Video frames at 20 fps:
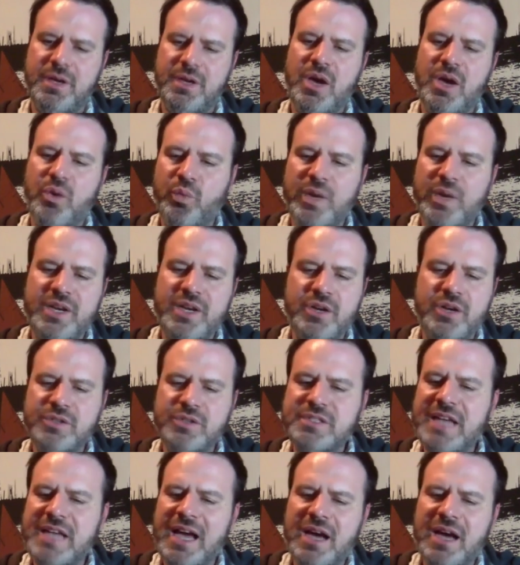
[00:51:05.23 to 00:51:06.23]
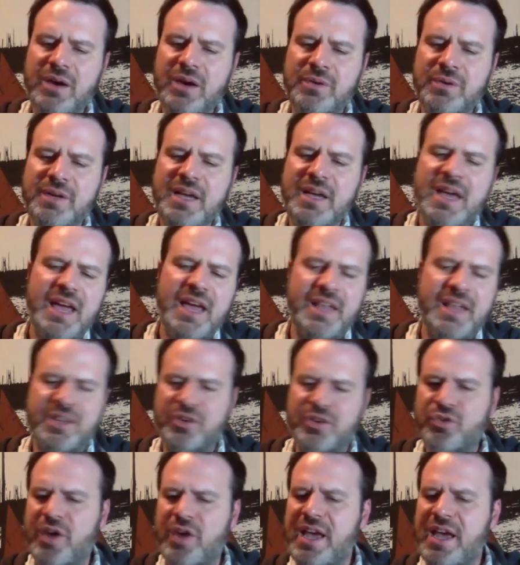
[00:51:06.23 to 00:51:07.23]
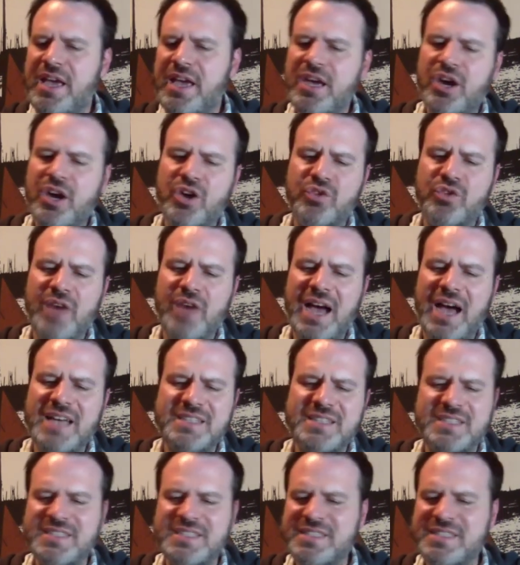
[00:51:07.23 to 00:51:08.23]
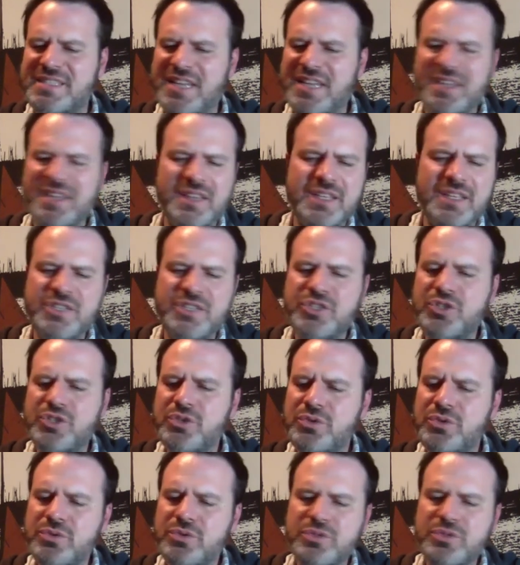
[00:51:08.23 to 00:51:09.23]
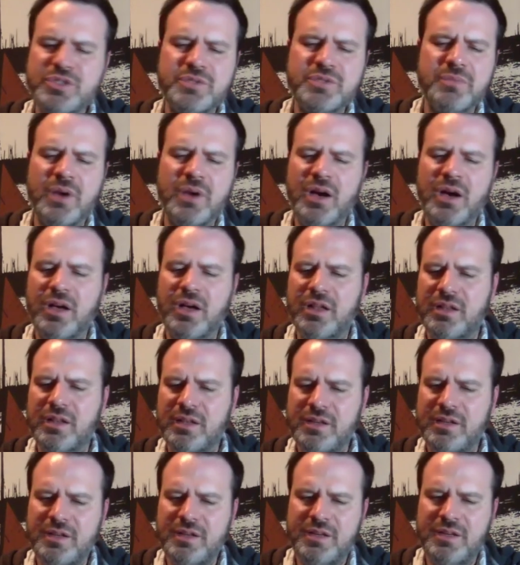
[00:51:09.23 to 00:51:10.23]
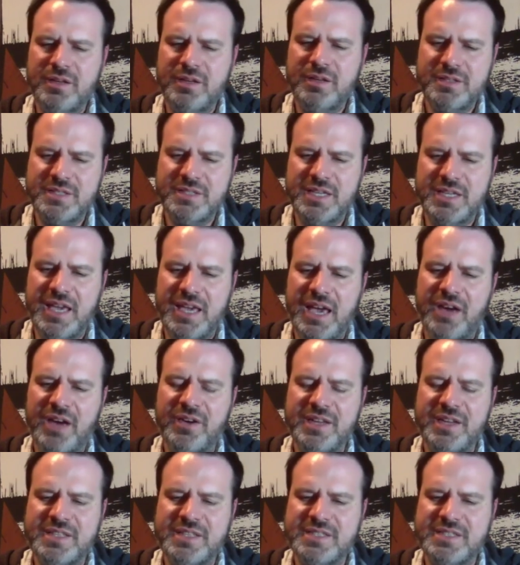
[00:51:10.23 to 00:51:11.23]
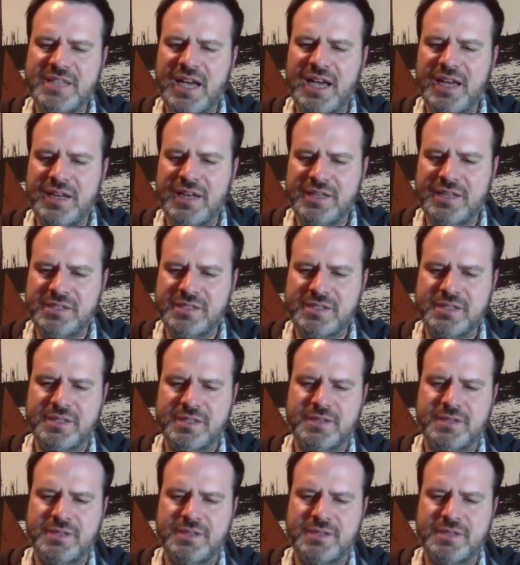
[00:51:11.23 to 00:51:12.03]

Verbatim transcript: Windows down and the gray horizon suddenly too small to carry inside us.